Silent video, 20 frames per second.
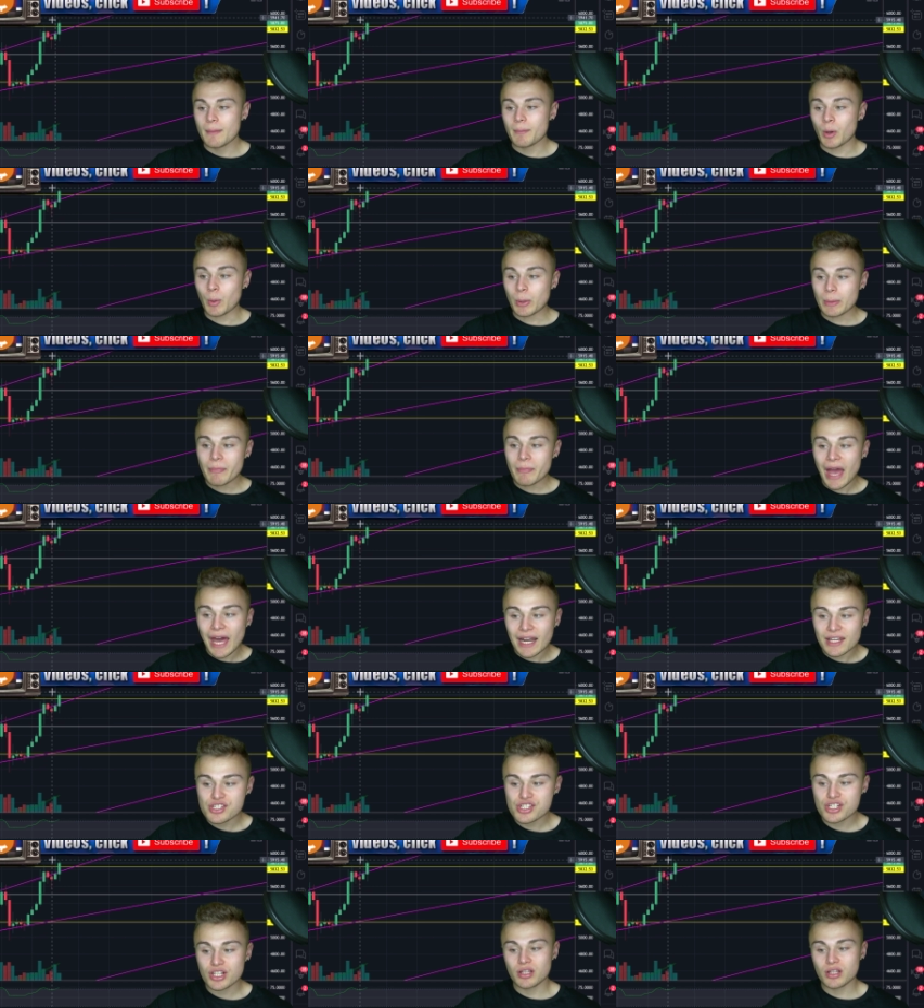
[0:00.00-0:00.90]
but we
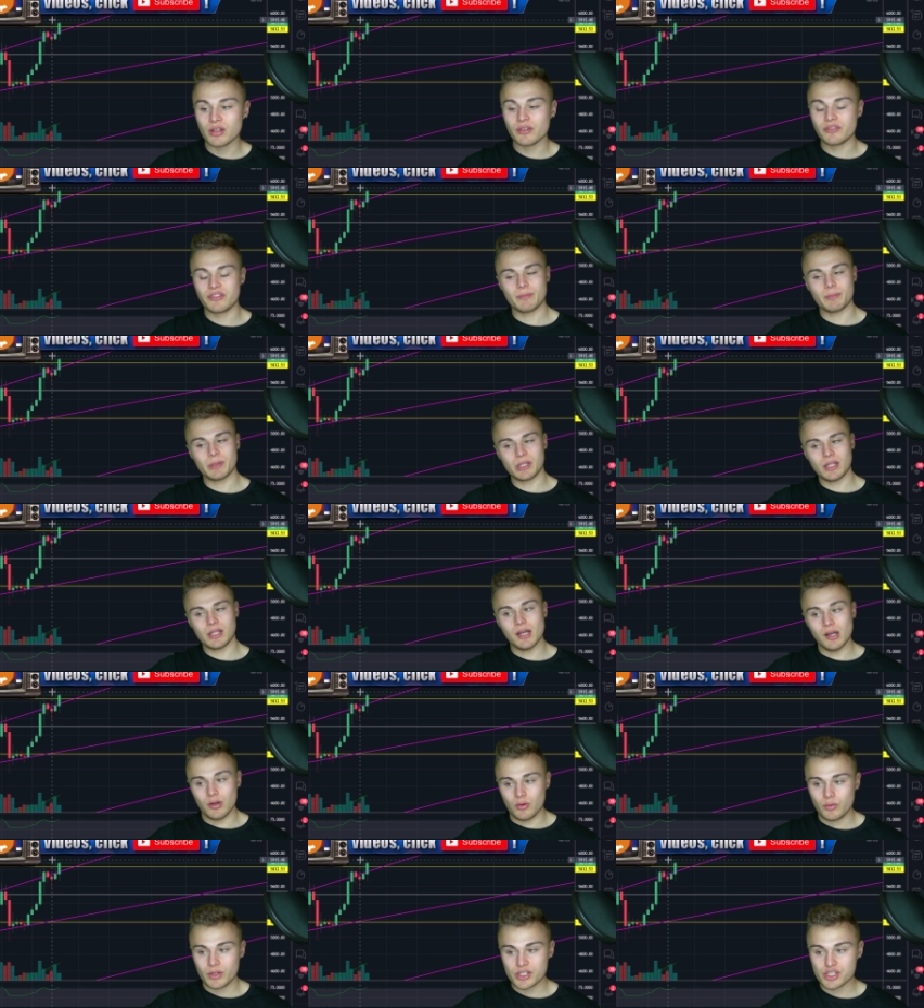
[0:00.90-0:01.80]
managed to close it
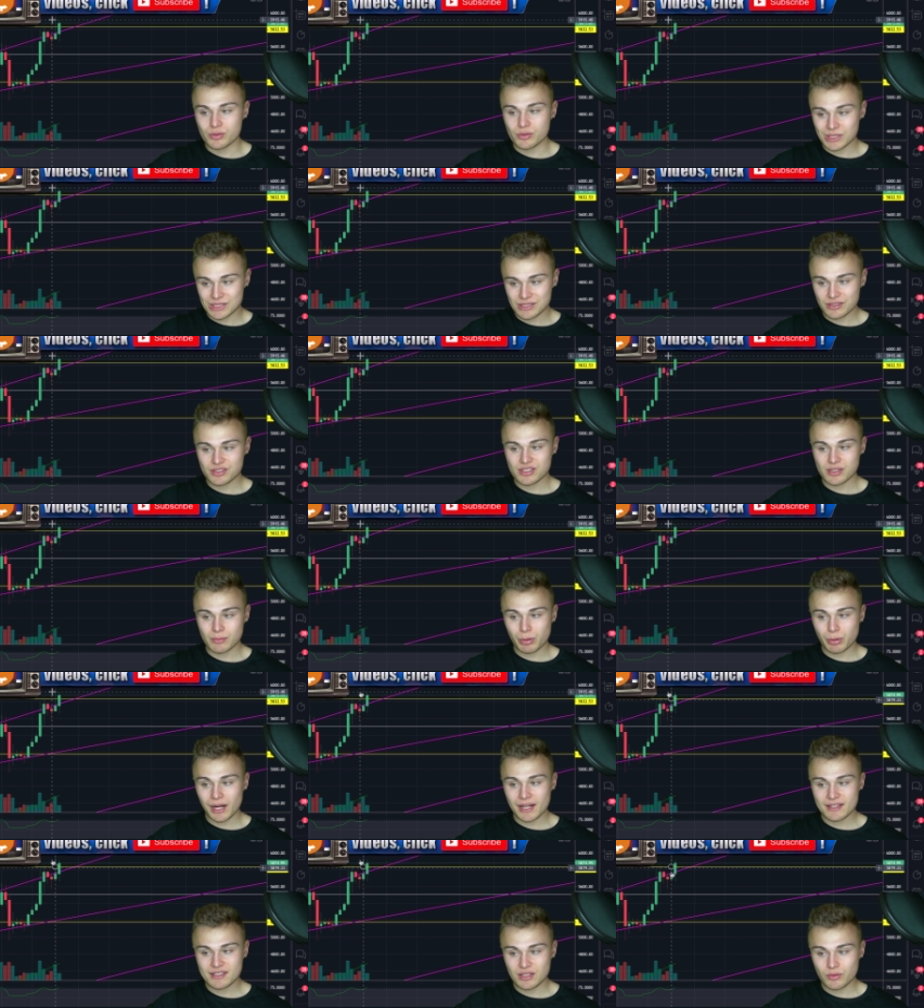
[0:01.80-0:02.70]
below, which was
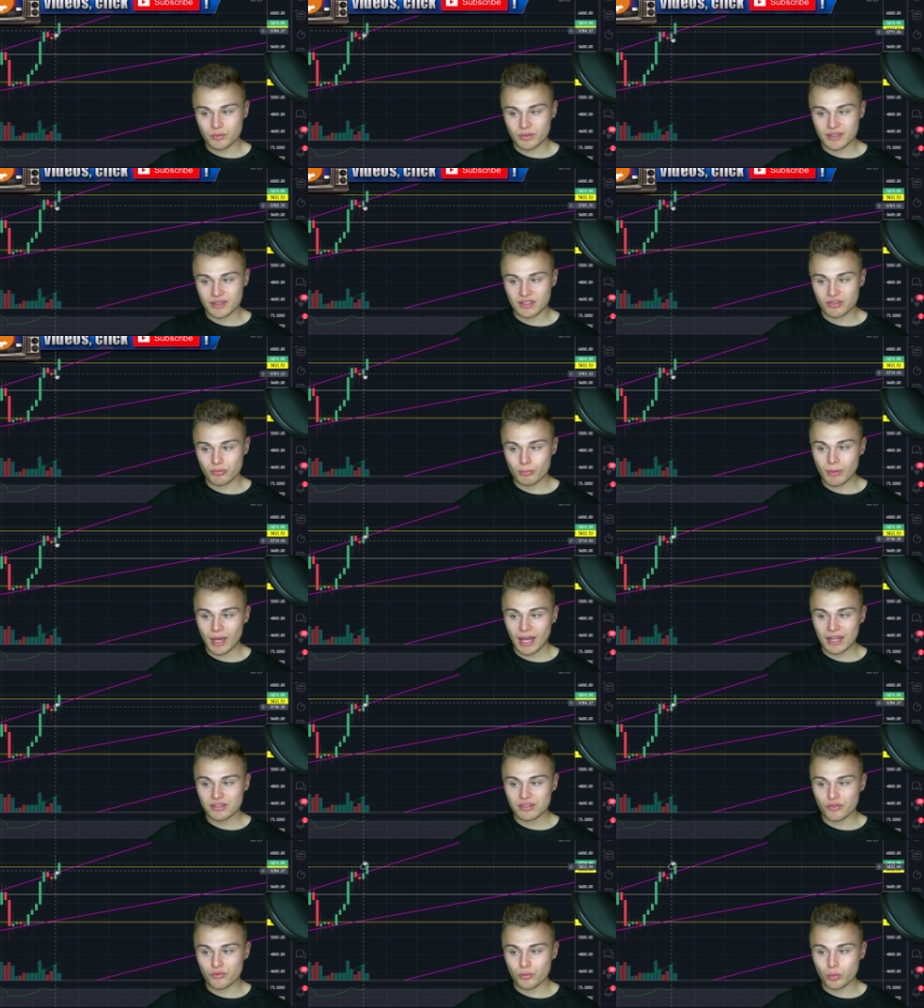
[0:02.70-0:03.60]
surprising with this
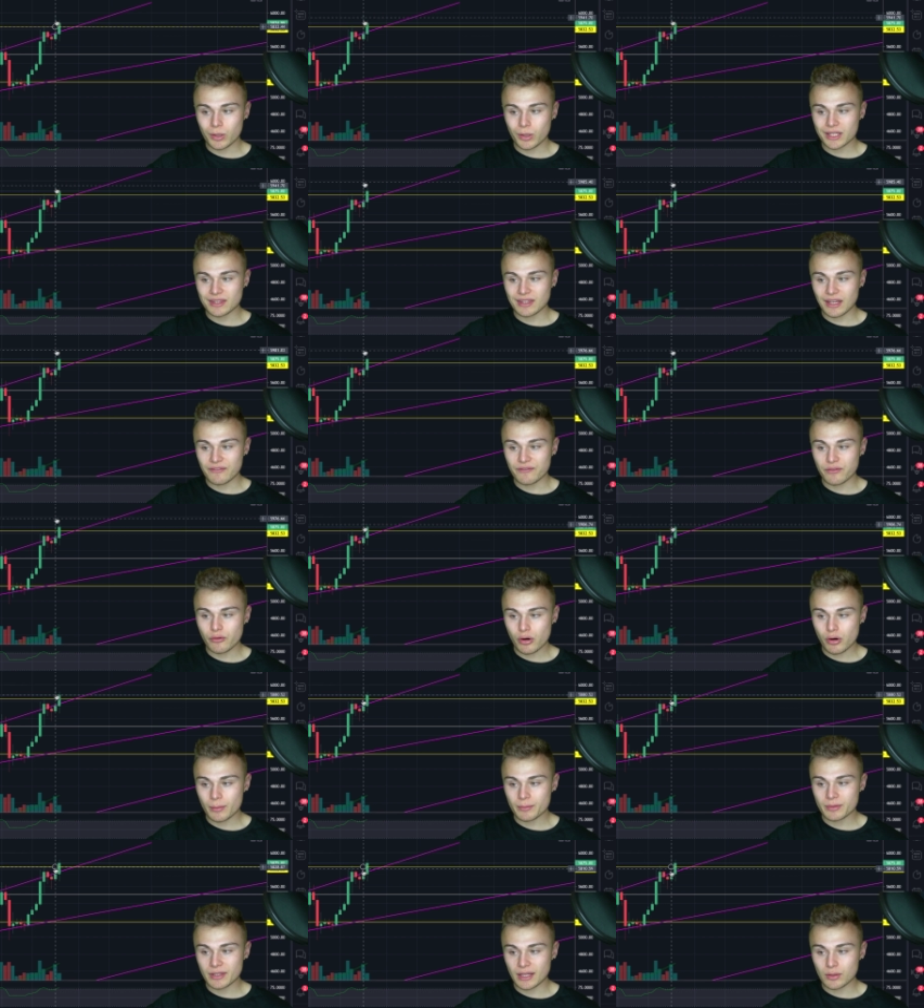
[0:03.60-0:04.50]
massive wick that
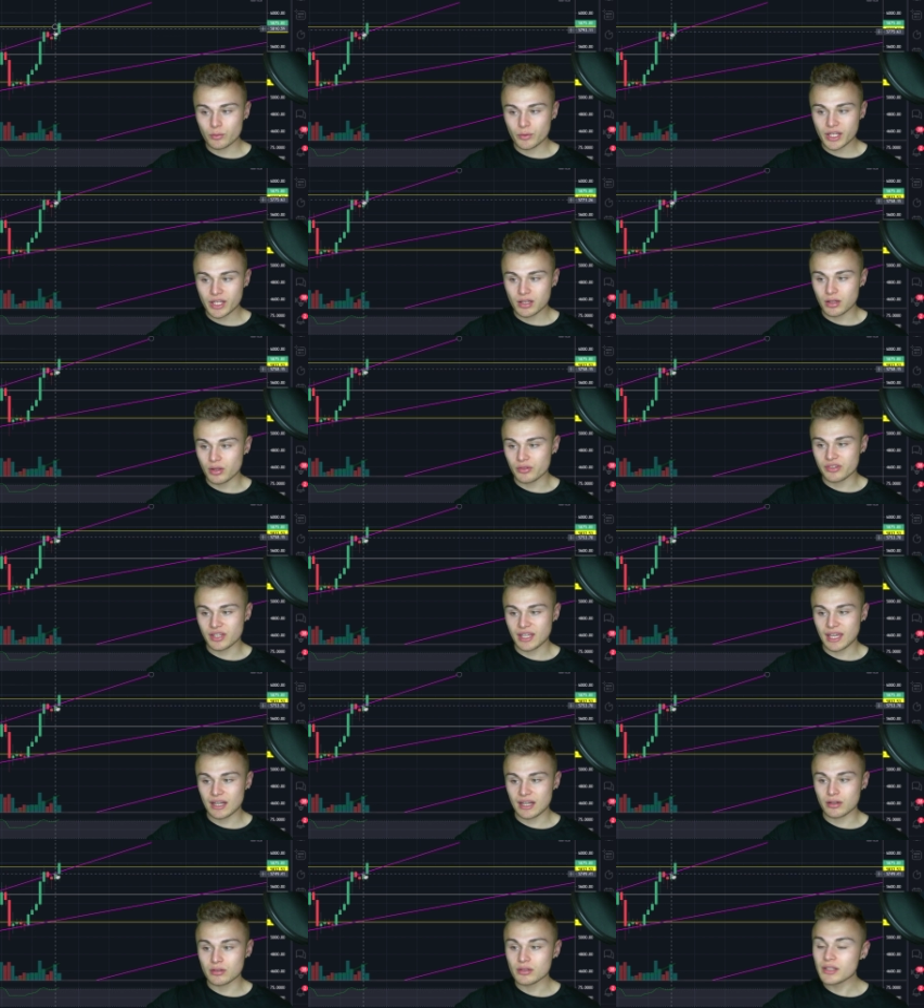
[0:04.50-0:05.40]
formed, and we closed the
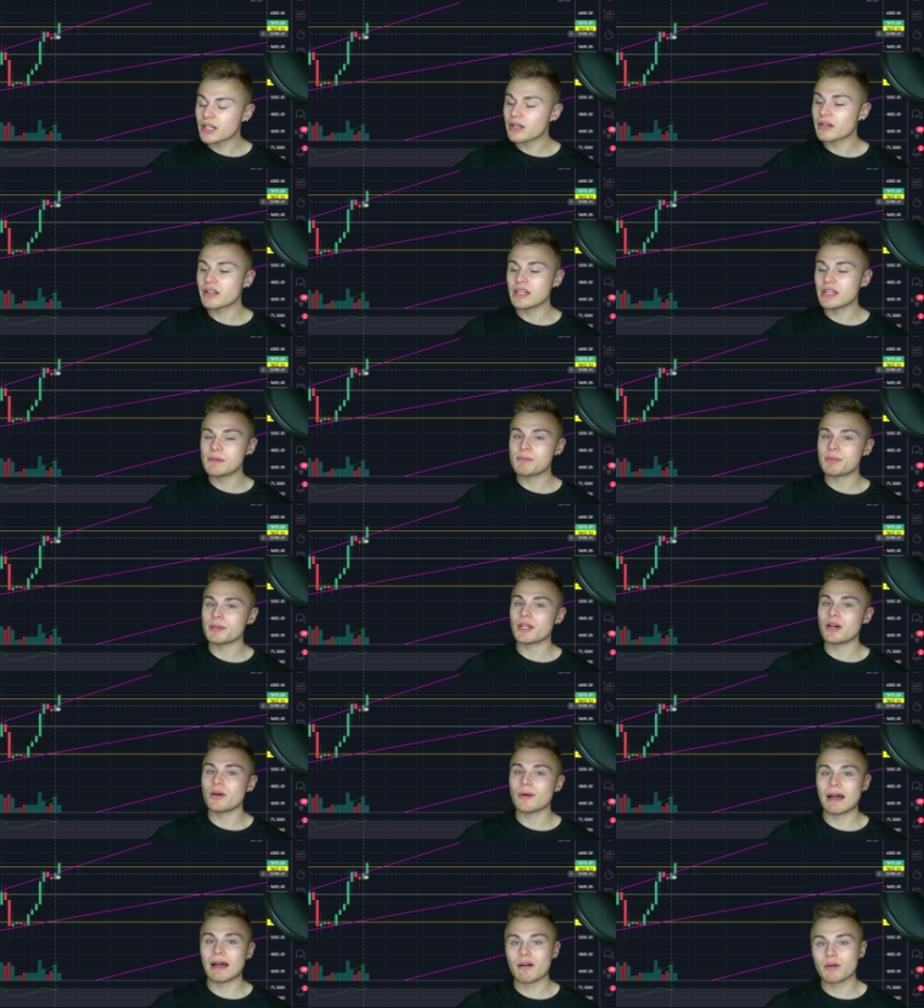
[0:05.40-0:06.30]
candle literally
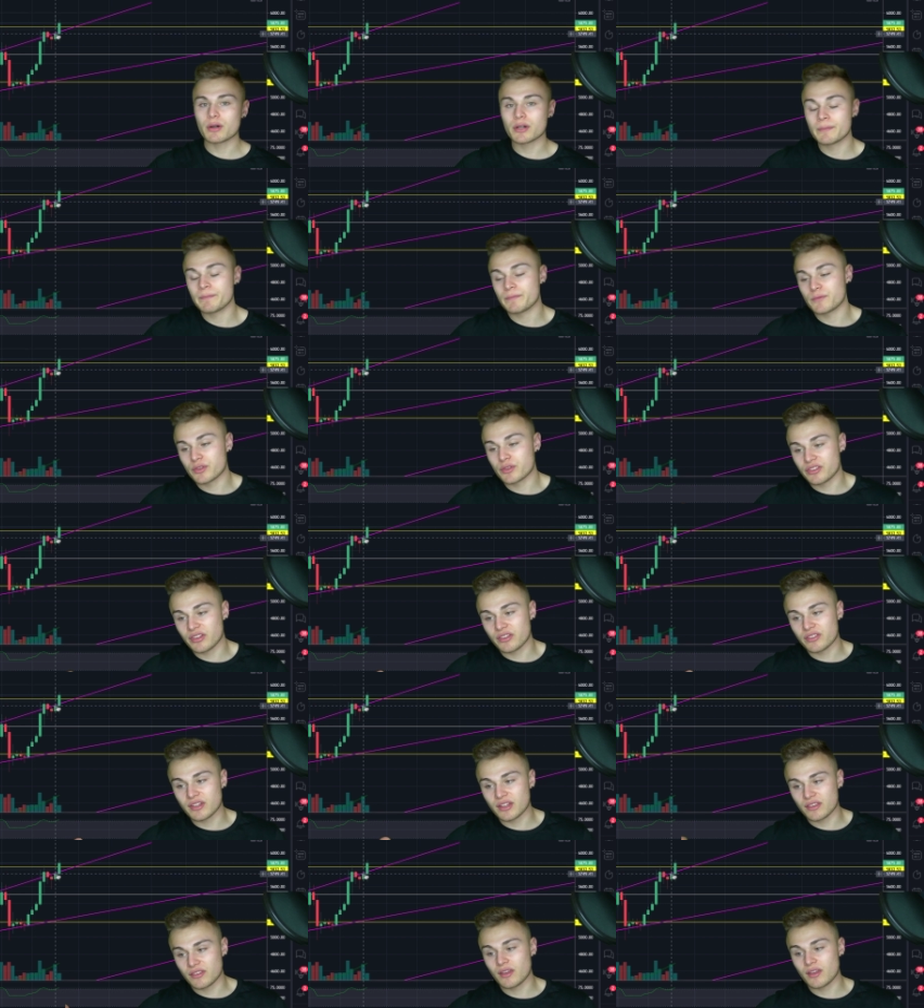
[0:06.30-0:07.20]
below our
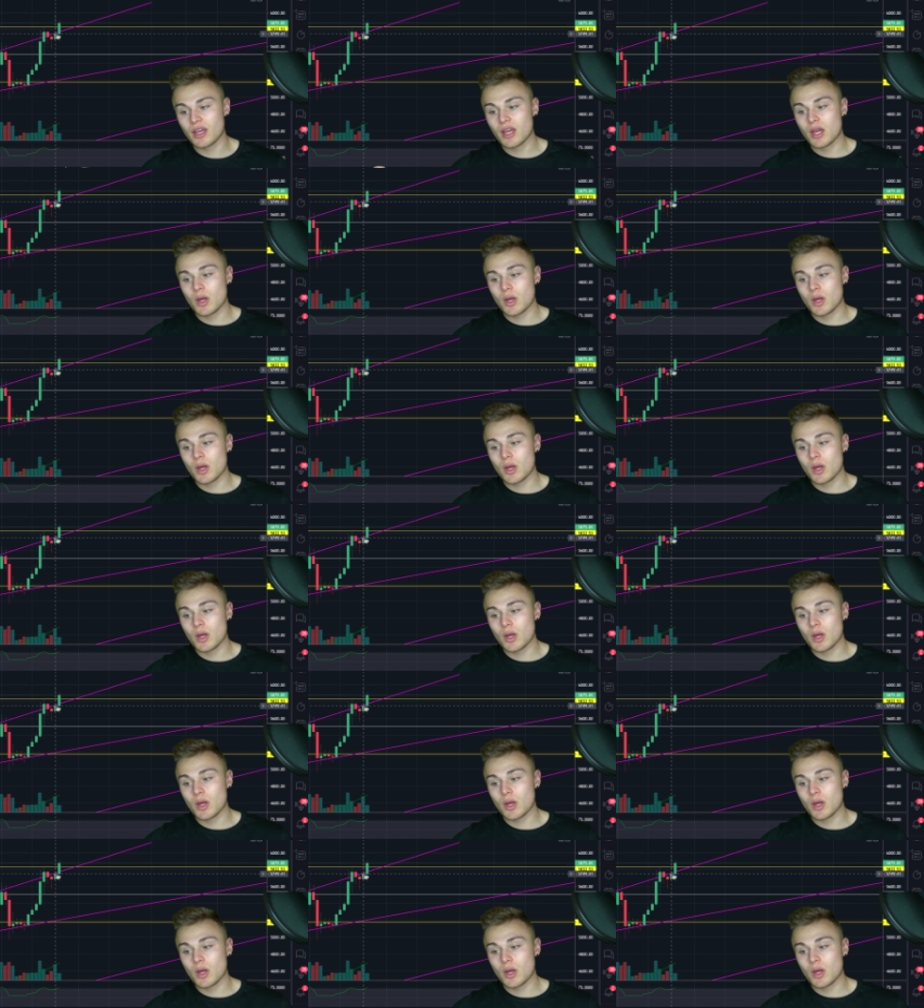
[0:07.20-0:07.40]
resistance,